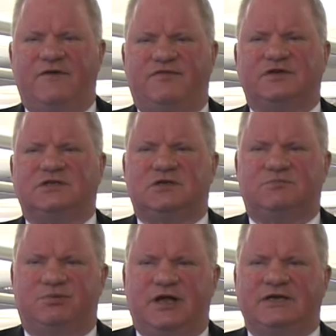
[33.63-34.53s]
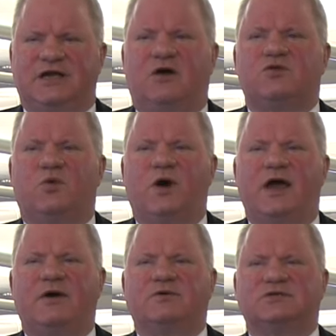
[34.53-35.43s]
if this plays out the
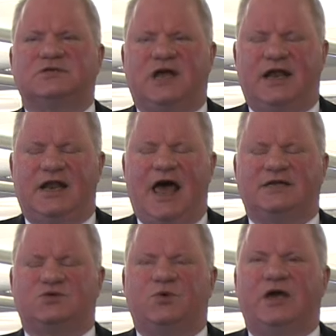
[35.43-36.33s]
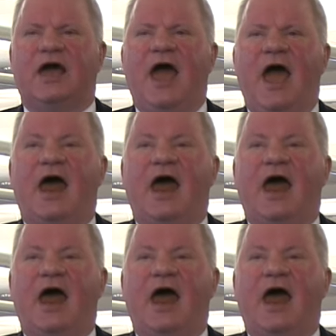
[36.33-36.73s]
way it was said last week.